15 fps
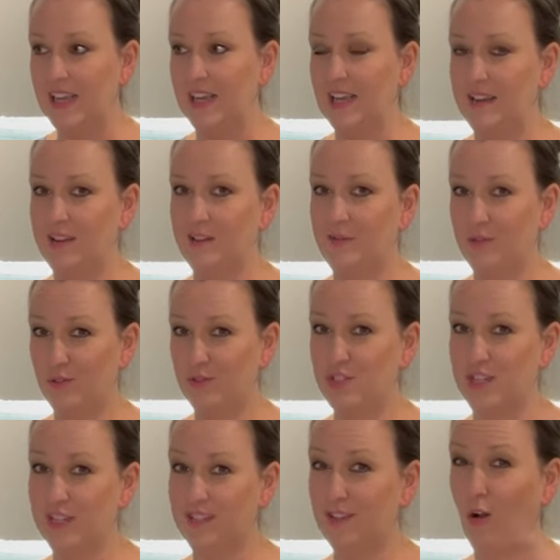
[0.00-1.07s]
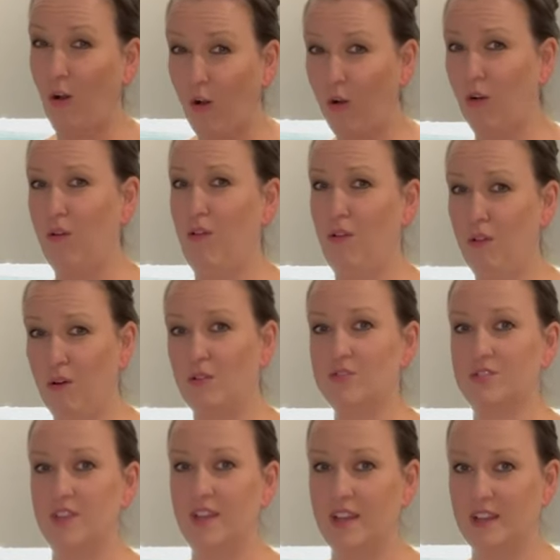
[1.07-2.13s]
and unfortunately the whole
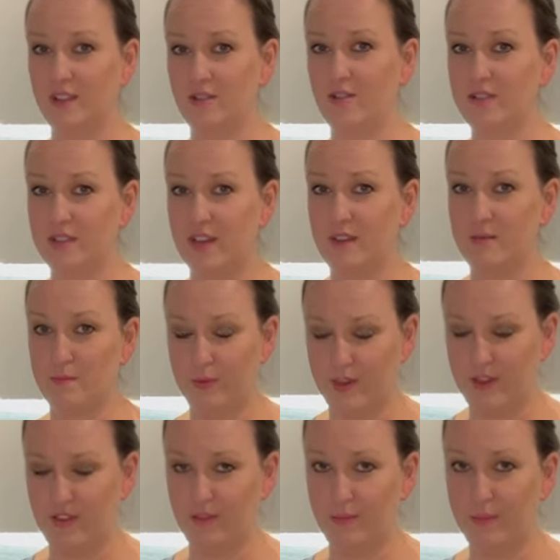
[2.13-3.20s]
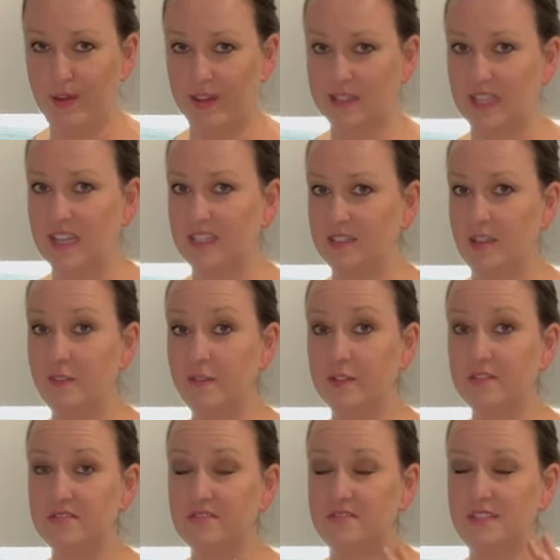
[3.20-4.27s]
lot got done by the bugs. So if you